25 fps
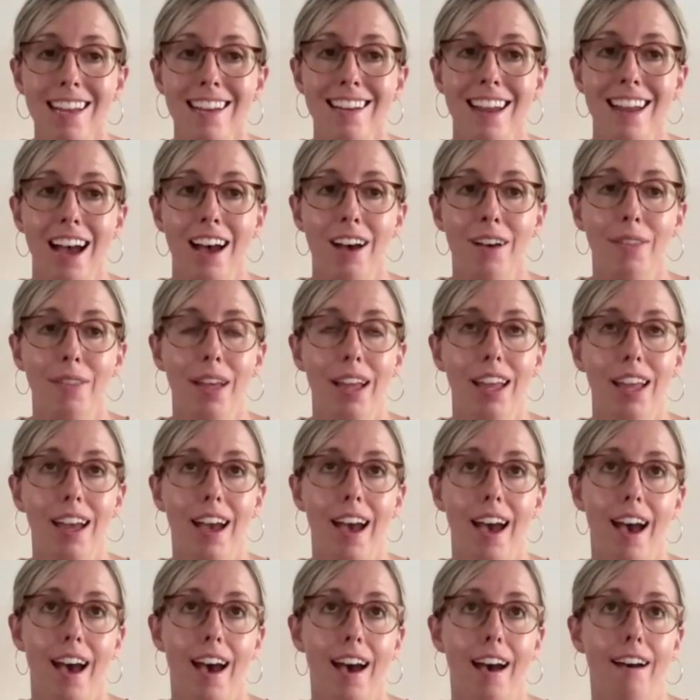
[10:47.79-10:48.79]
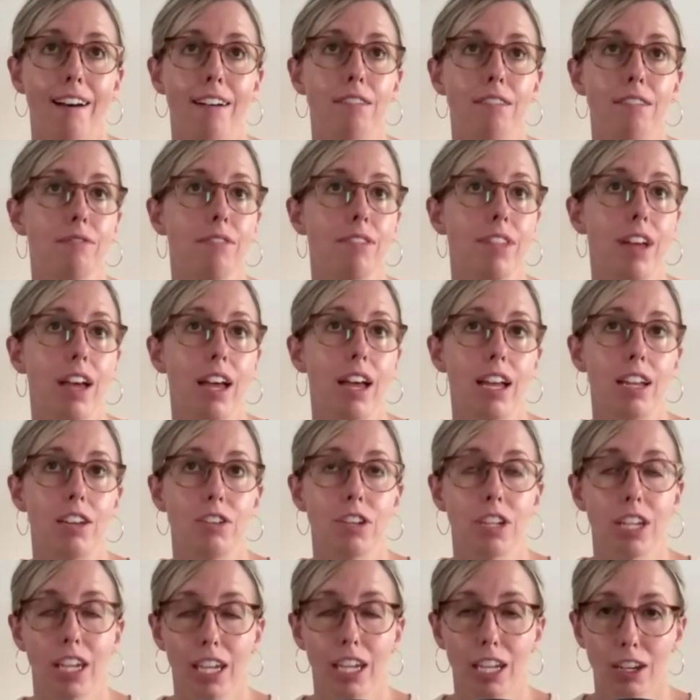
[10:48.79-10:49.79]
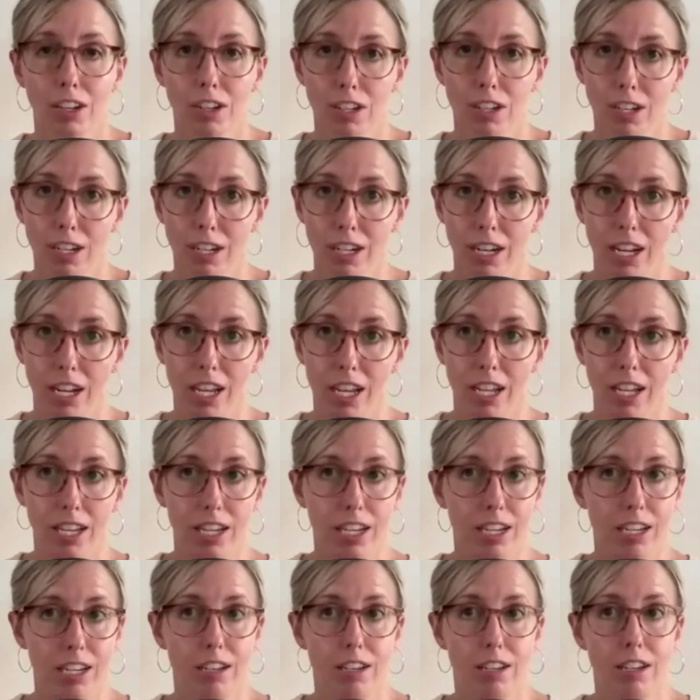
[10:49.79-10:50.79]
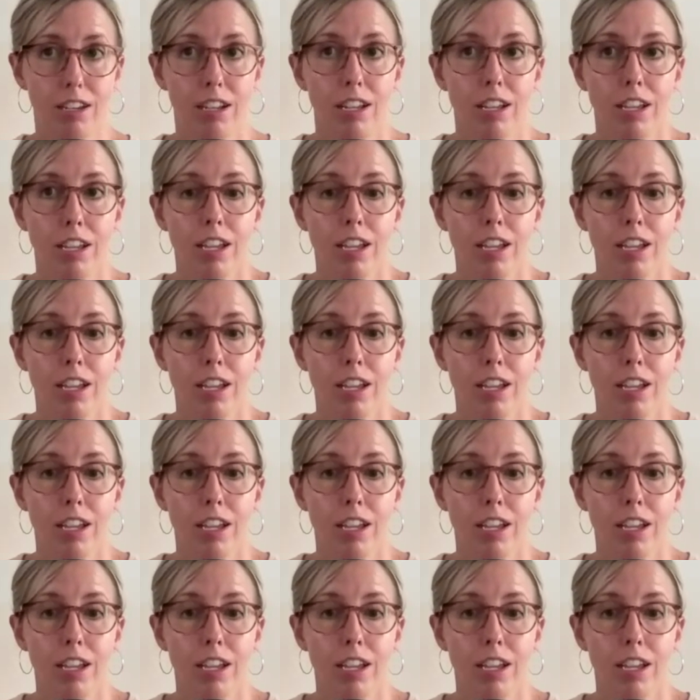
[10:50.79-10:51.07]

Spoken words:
Now they have the education and